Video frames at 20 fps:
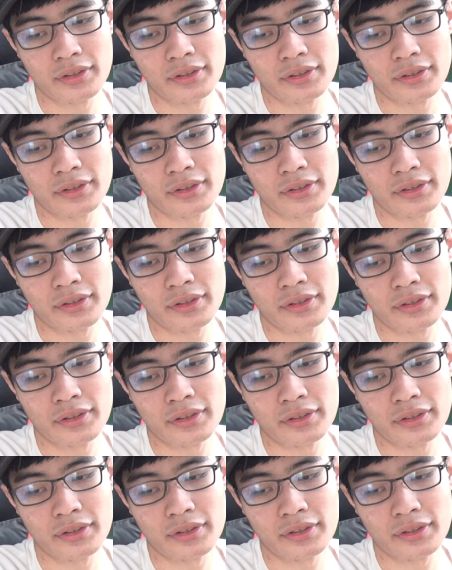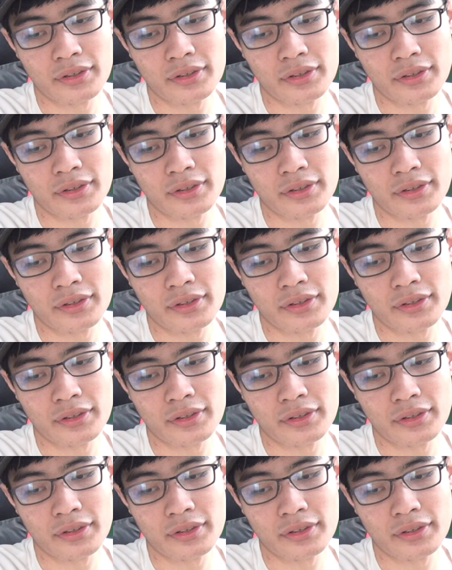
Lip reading: But there's like some of them,